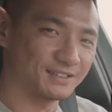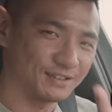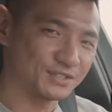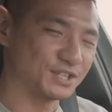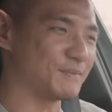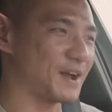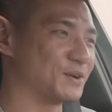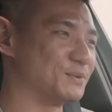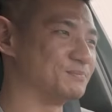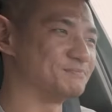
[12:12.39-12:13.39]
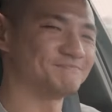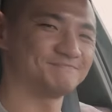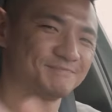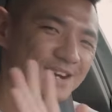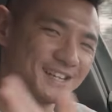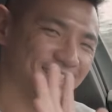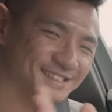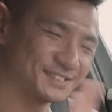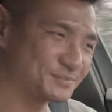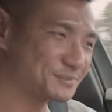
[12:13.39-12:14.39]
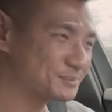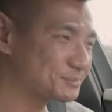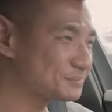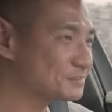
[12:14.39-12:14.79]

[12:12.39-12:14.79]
I'll see you back home. Bye!